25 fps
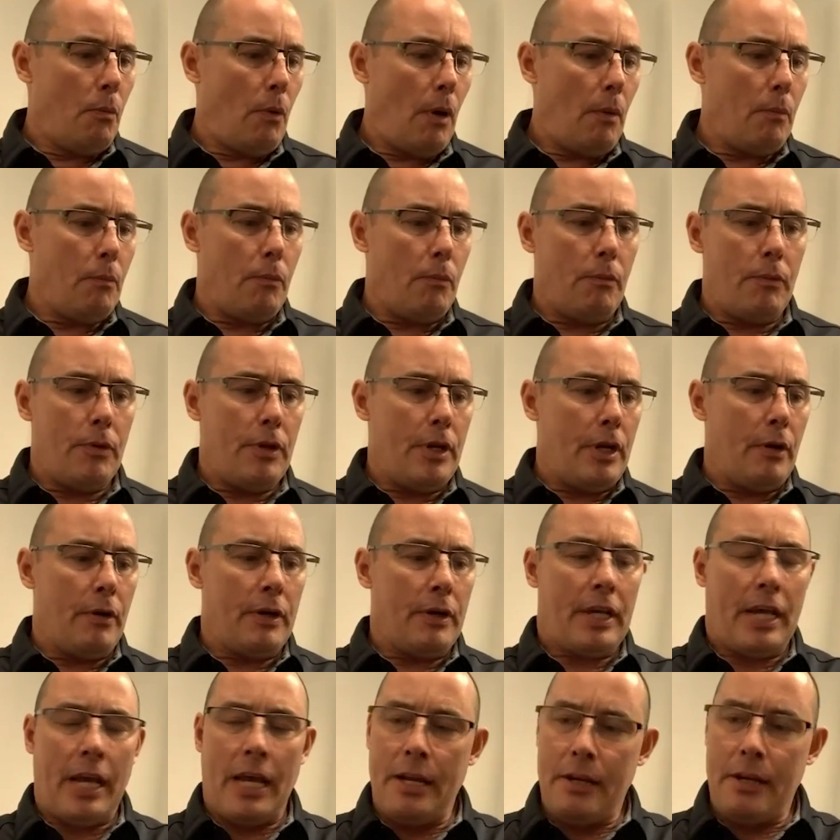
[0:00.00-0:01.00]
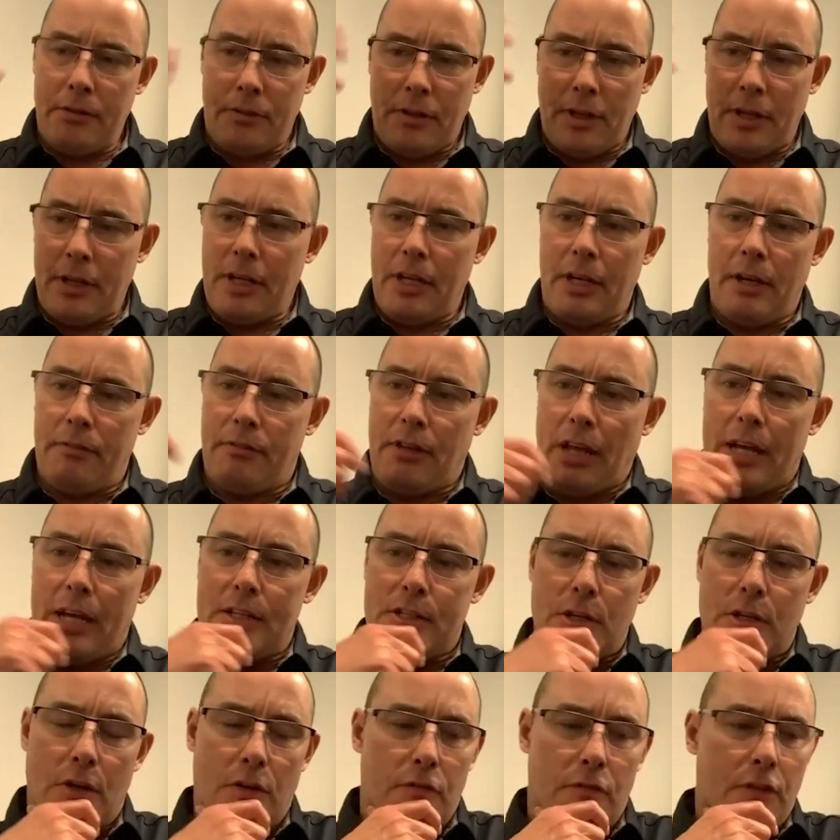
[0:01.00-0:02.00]
What, you know, again, thinking of
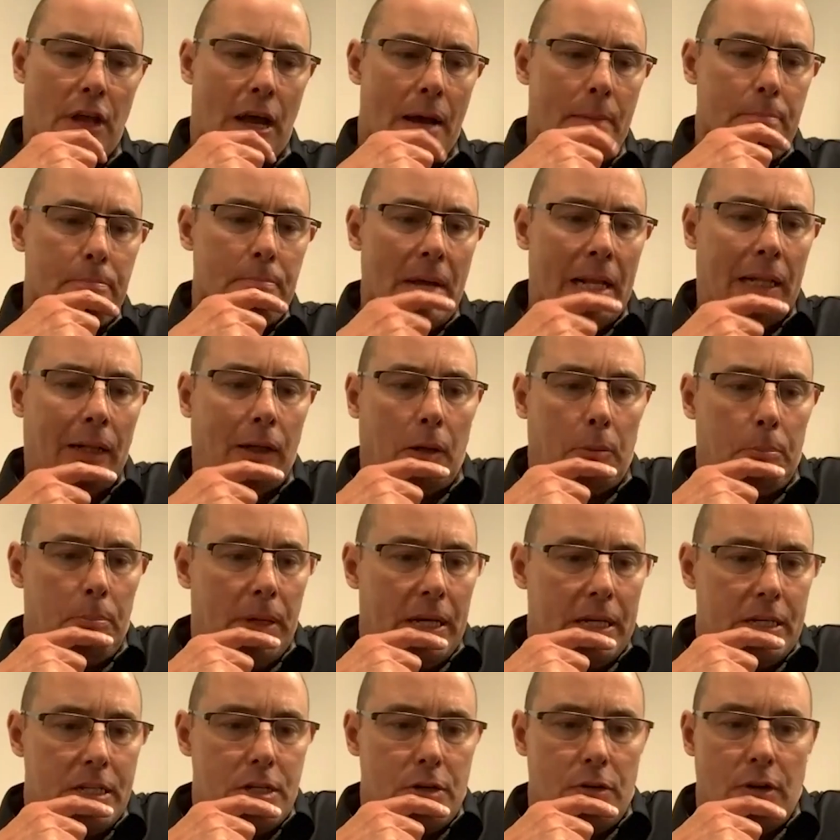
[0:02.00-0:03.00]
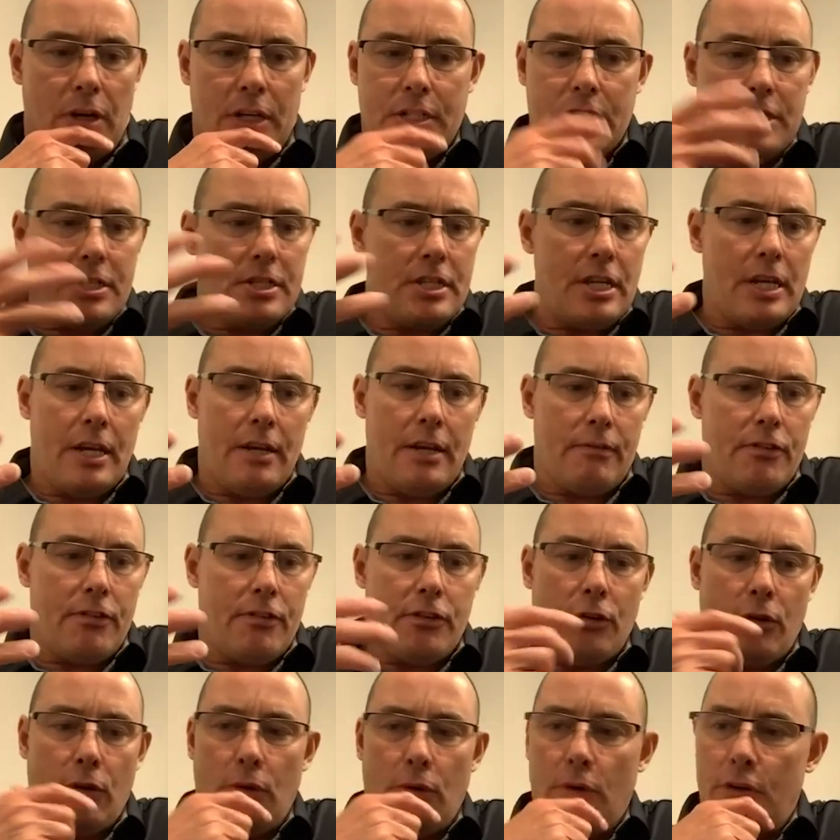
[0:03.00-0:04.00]
that sort of that mental picture, I just think of
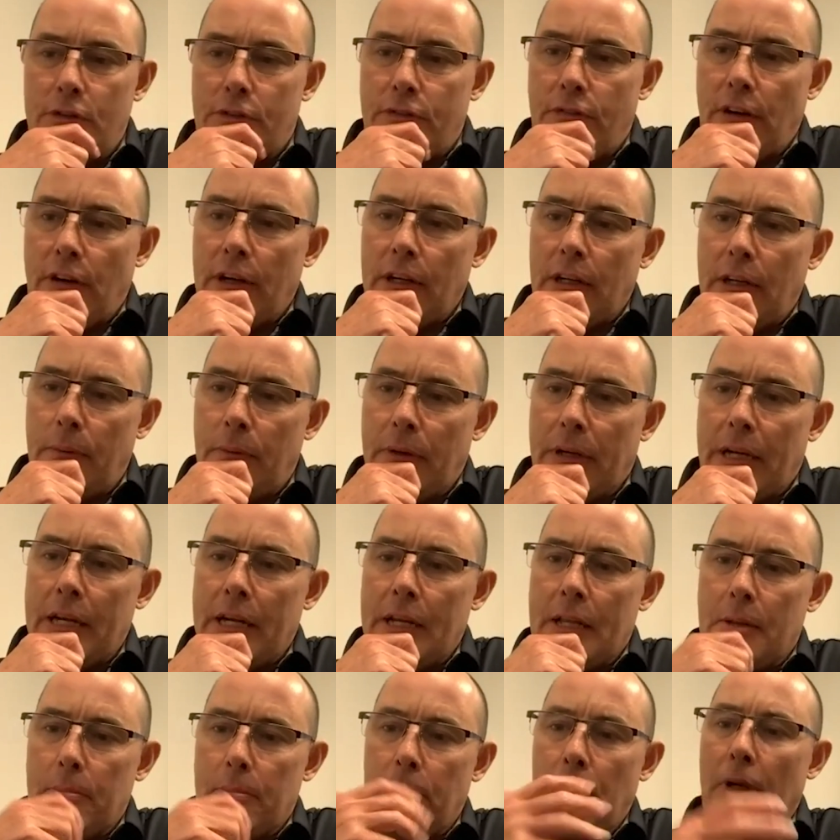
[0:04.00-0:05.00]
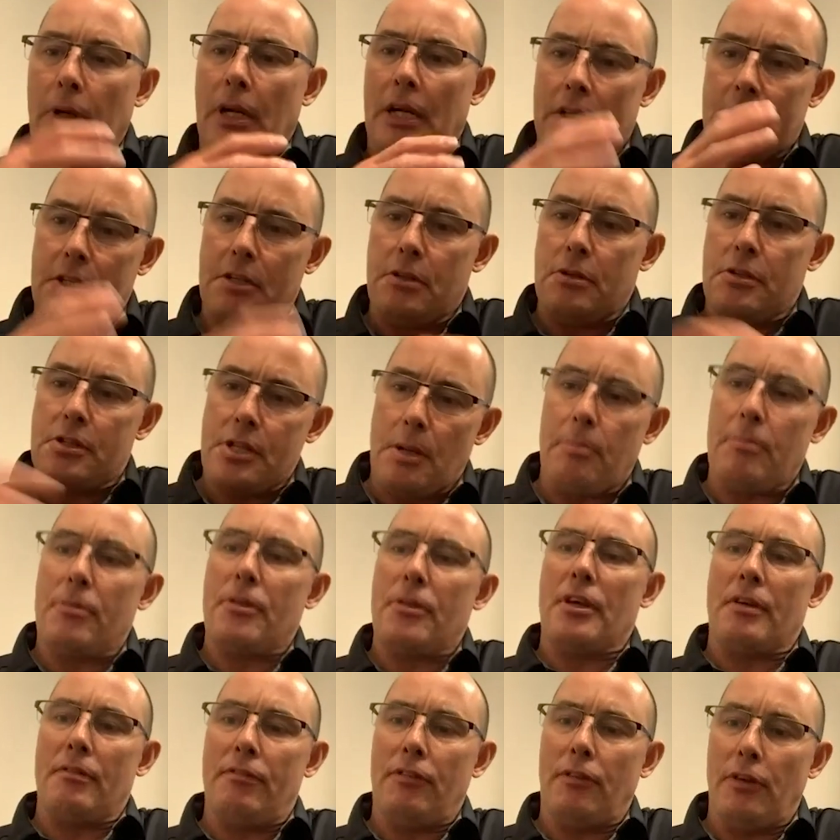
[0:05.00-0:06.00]
SOAR as finally we're getting the product to do
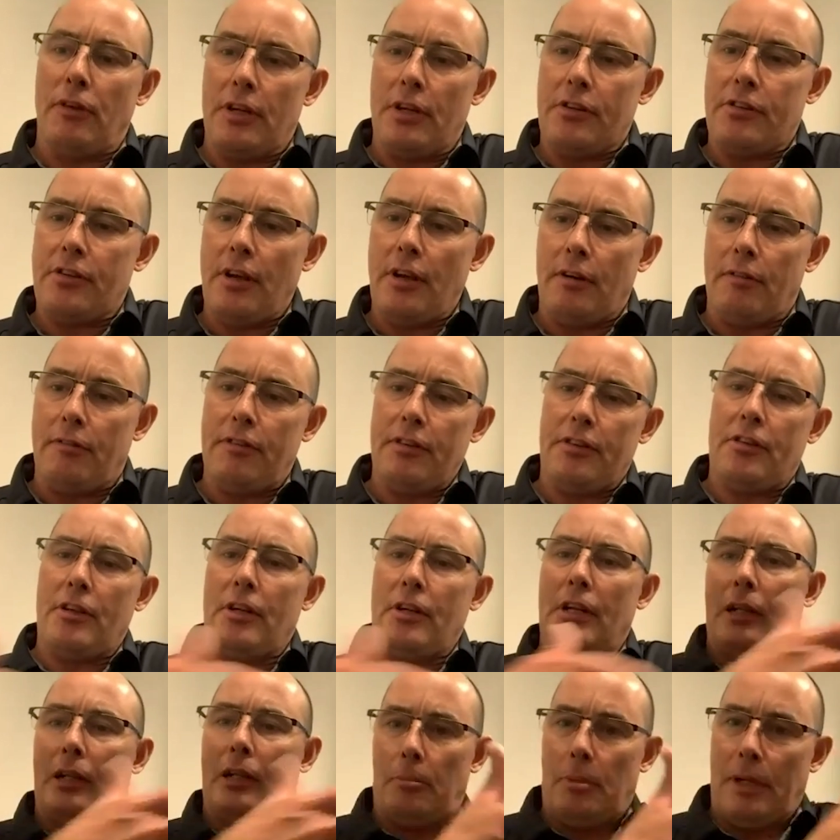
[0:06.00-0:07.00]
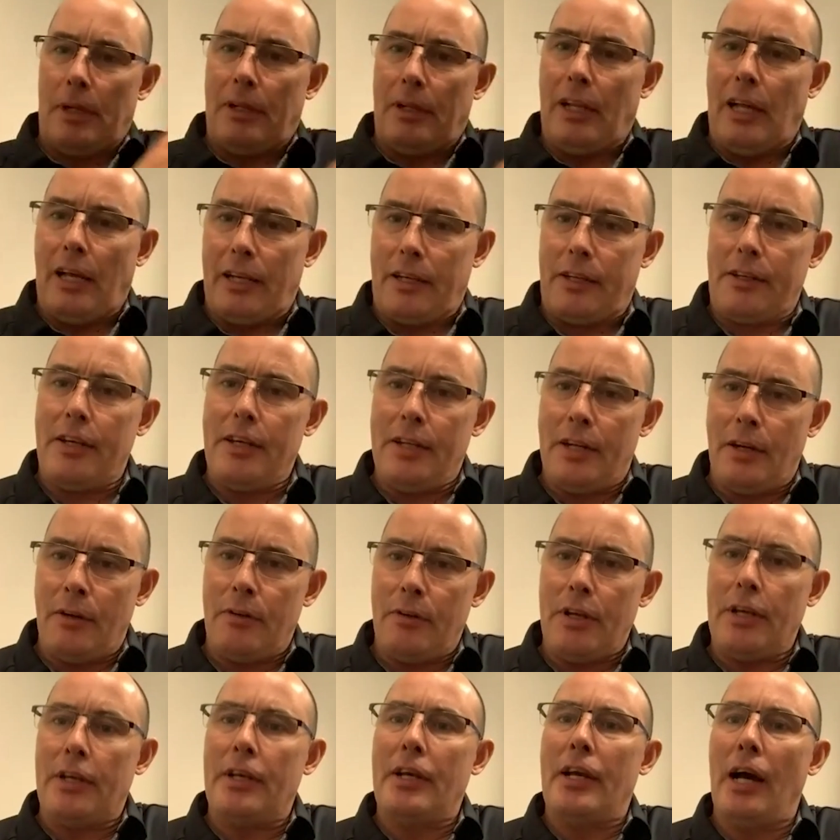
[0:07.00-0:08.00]
something for itself. It's a little bit like, you know,
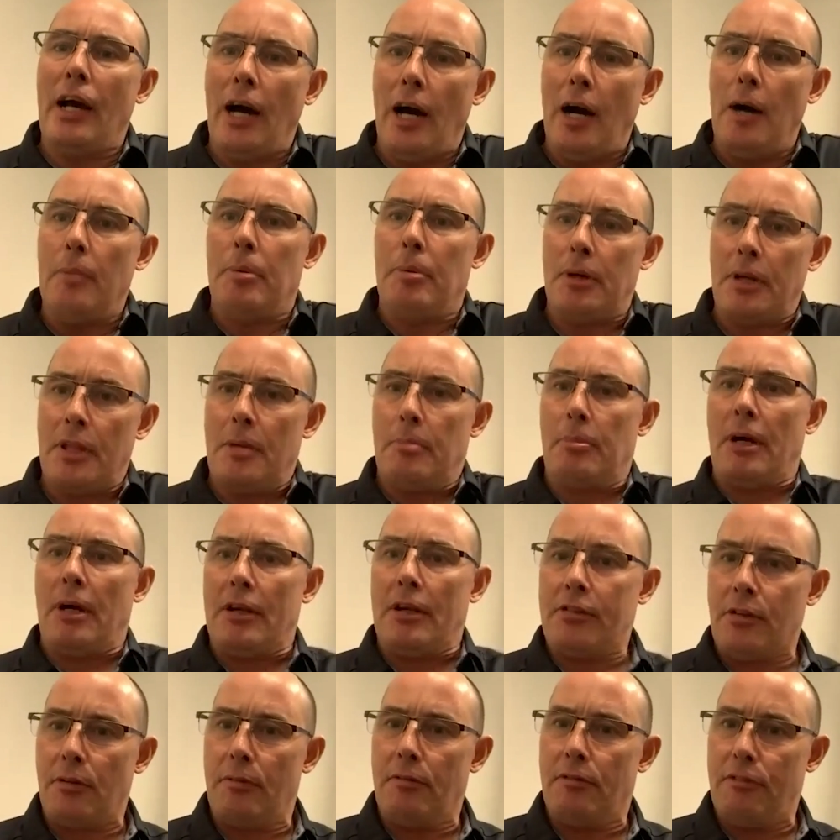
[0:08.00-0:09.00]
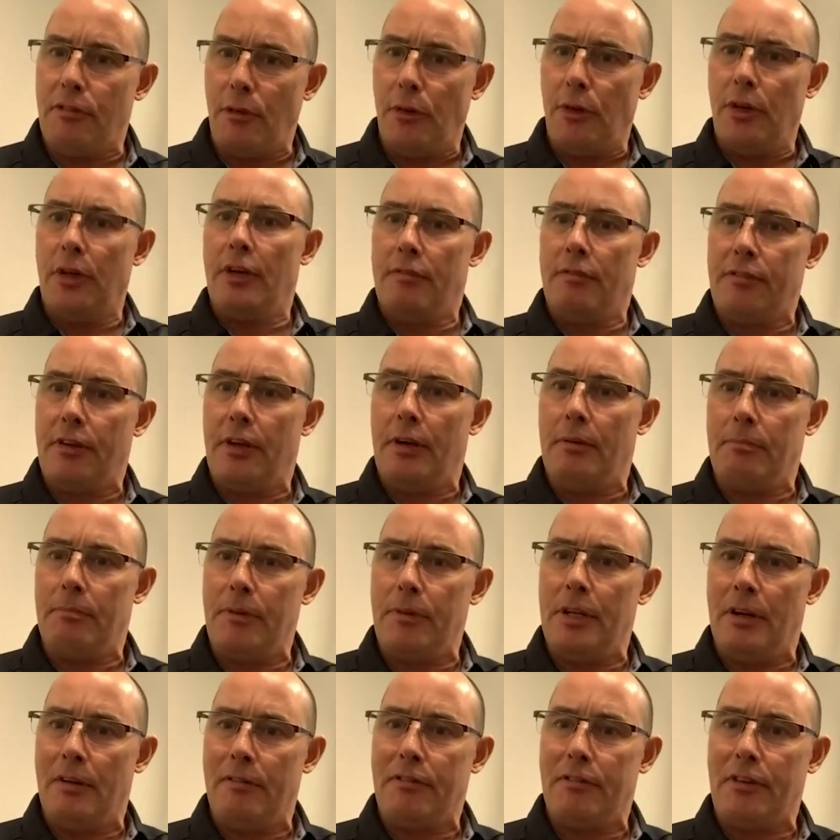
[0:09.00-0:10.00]
your car putting the brakes on for you if you're,
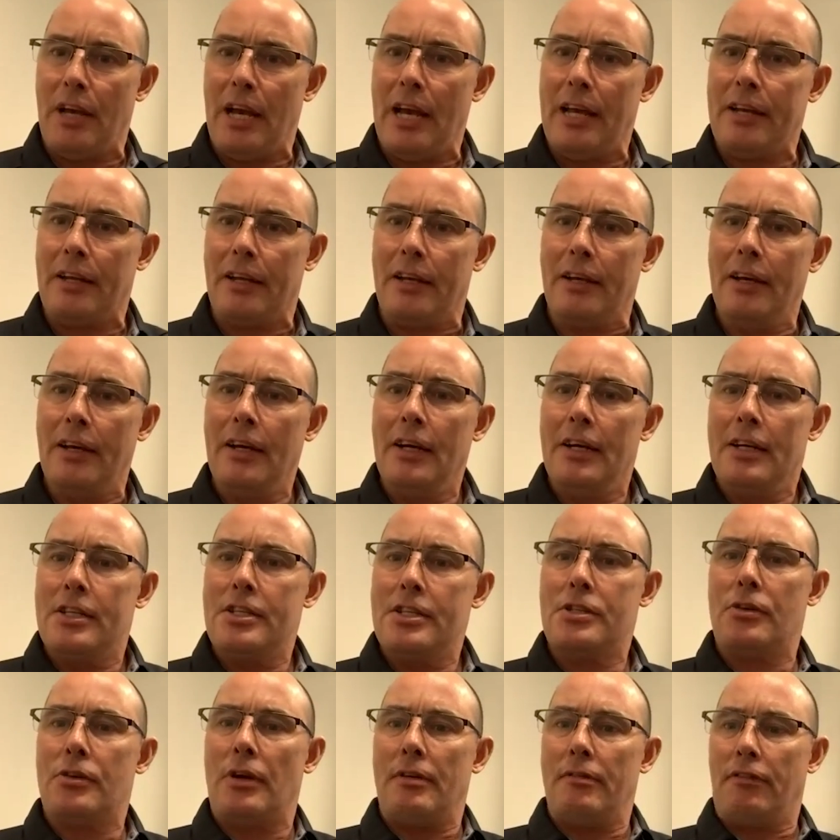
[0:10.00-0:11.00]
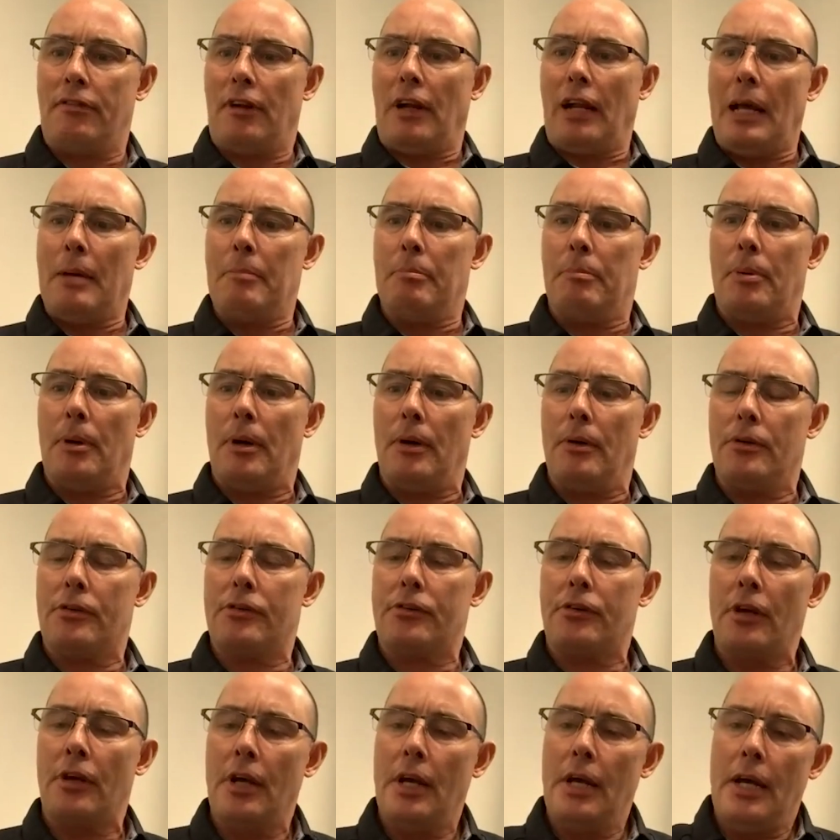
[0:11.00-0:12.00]
you know, if you're heading straight for a
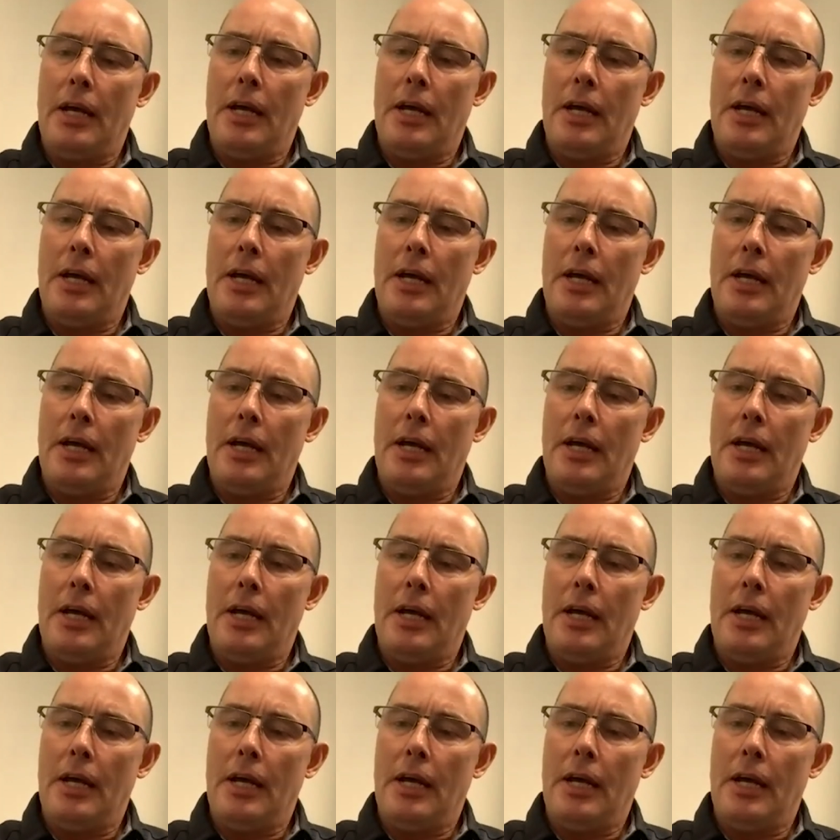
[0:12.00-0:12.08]
lamppost.